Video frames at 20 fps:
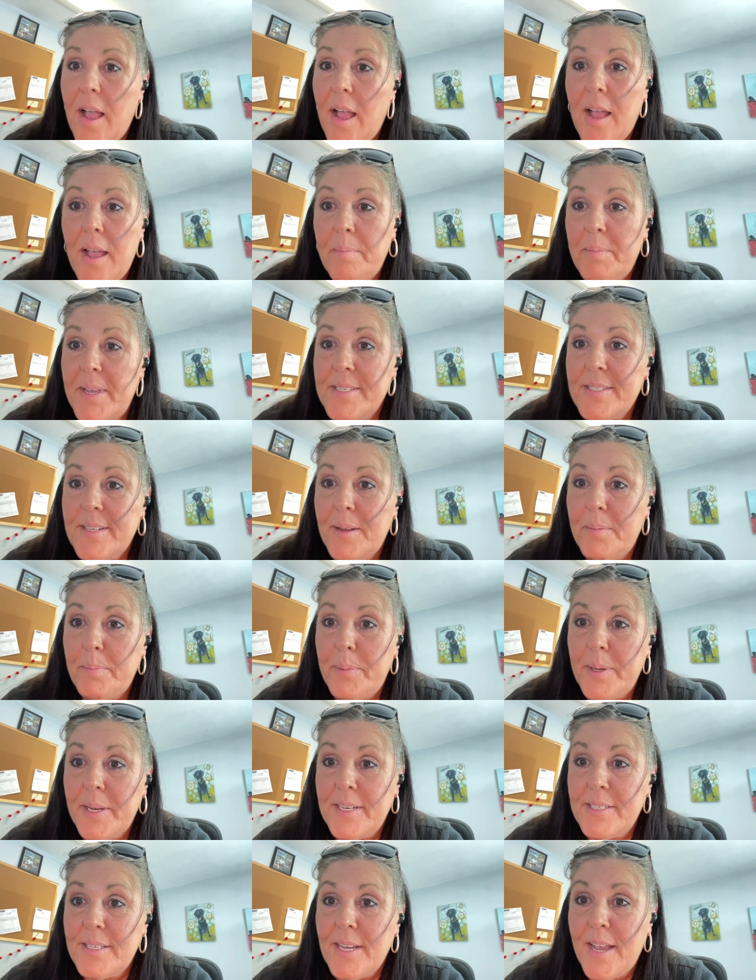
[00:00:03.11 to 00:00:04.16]
I messed up
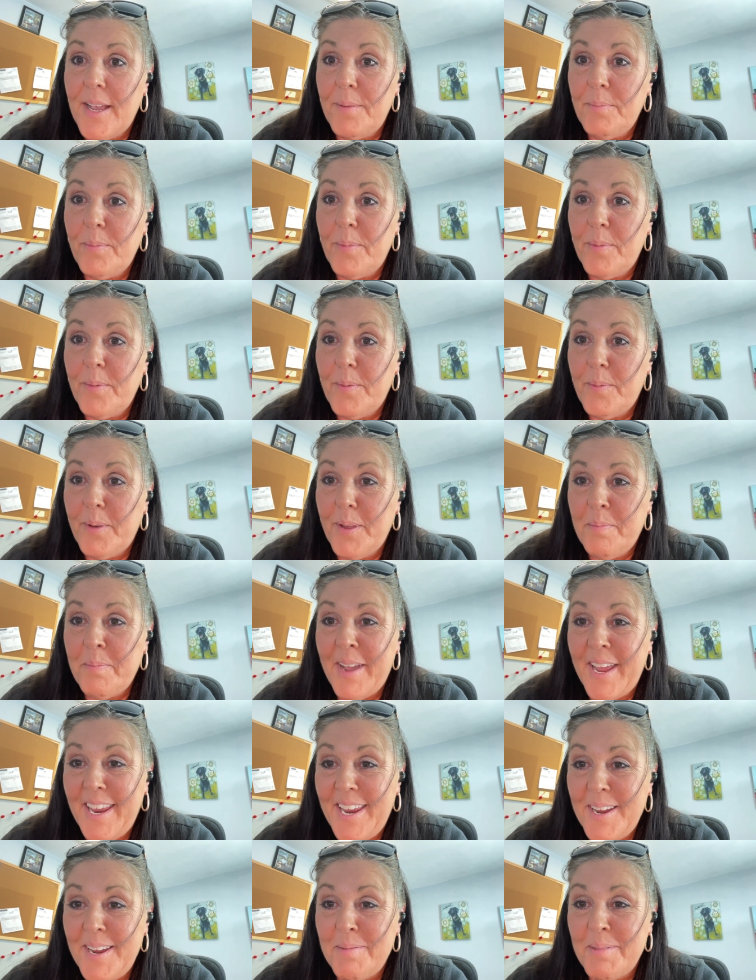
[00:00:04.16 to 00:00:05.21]
big time with
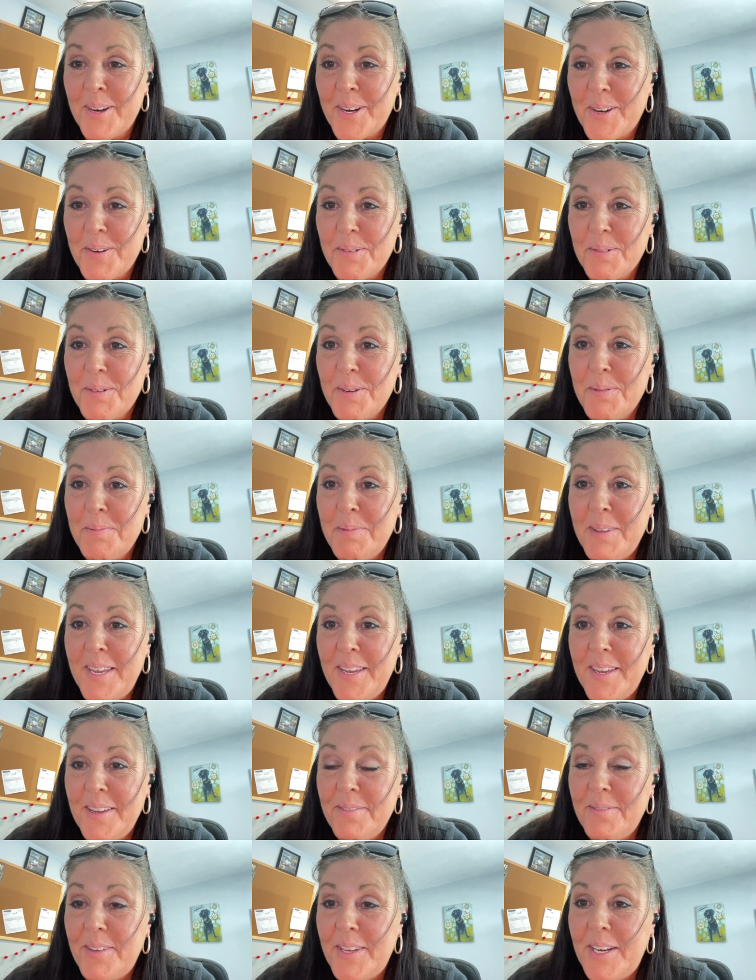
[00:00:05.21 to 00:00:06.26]
my
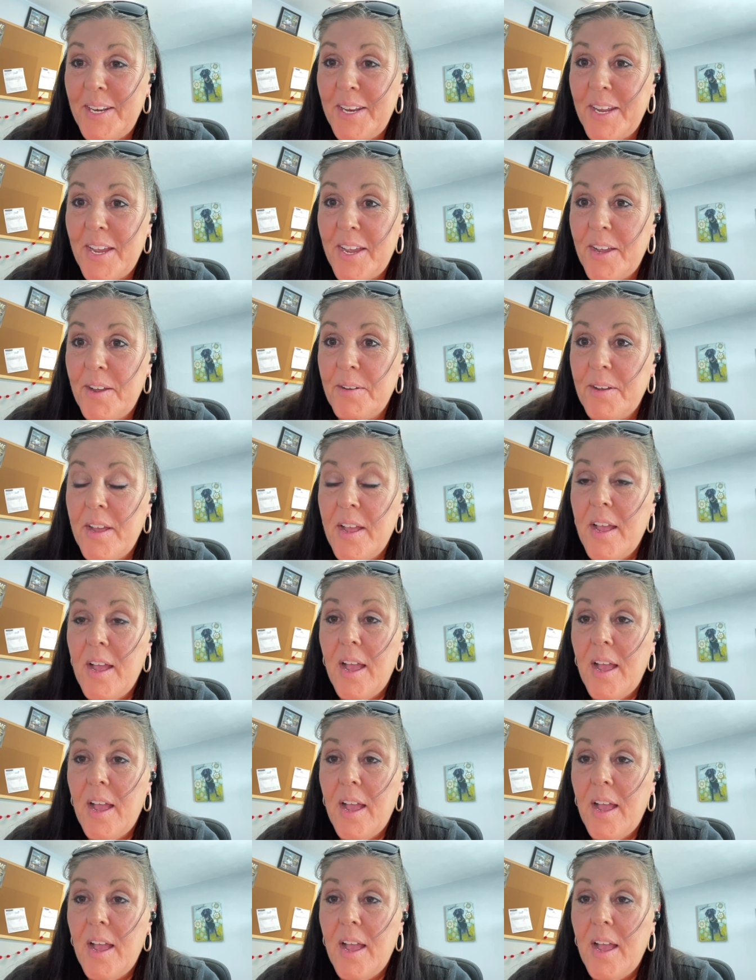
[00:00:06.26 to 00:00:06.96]
amigurumi video.